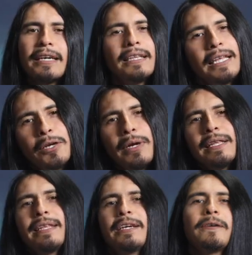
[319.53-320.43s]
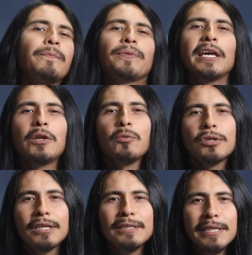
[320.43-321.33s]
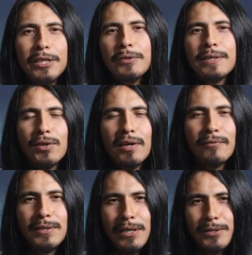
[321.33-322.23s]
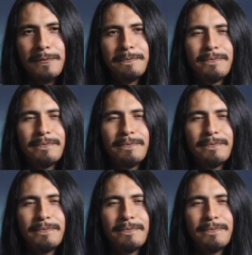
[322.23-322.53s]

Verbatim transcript: Click right there and we'll continue this conversation.